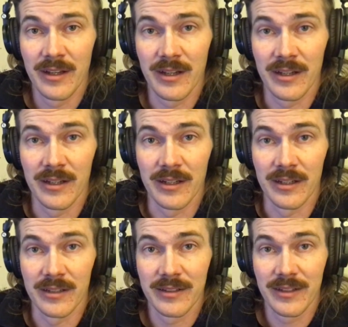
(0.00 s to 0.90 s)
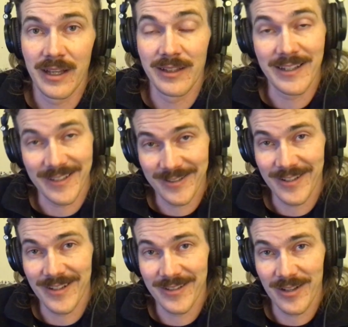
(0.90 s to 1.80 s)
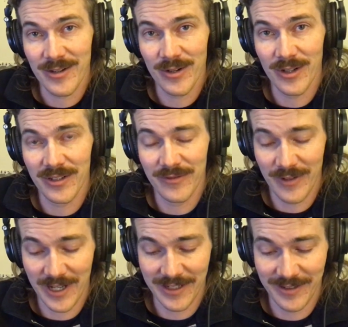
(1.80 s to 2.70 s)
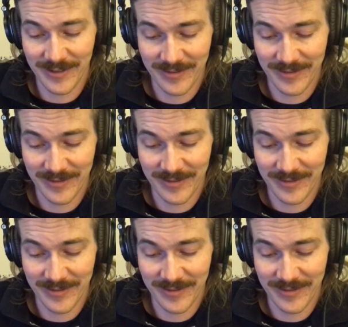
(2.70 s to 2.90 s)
at Lake Casitas, and you're all invited.